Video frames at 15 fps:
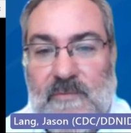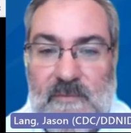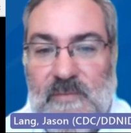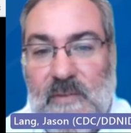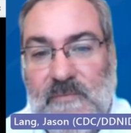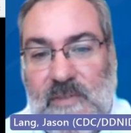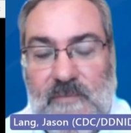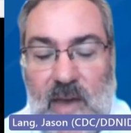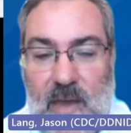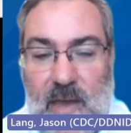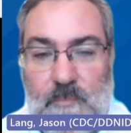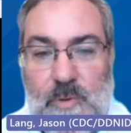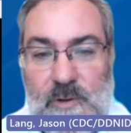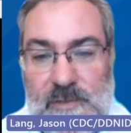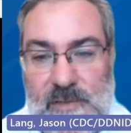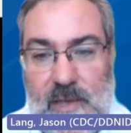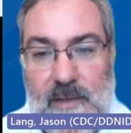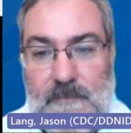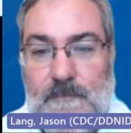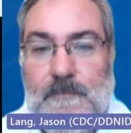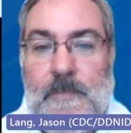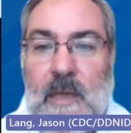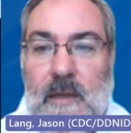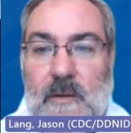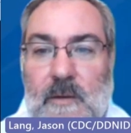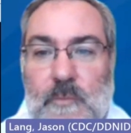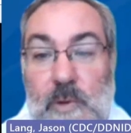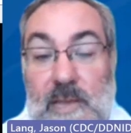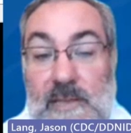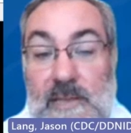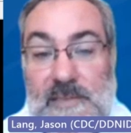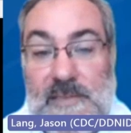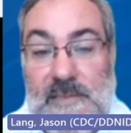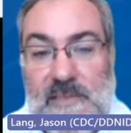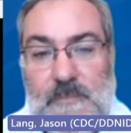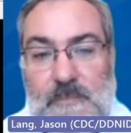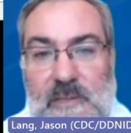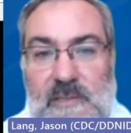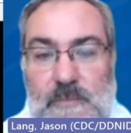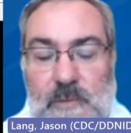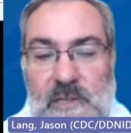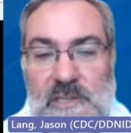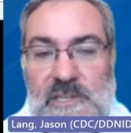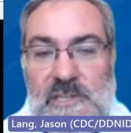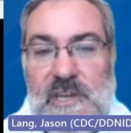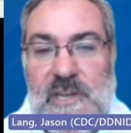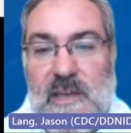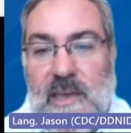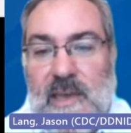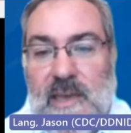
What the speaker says: to 55% reassessments, which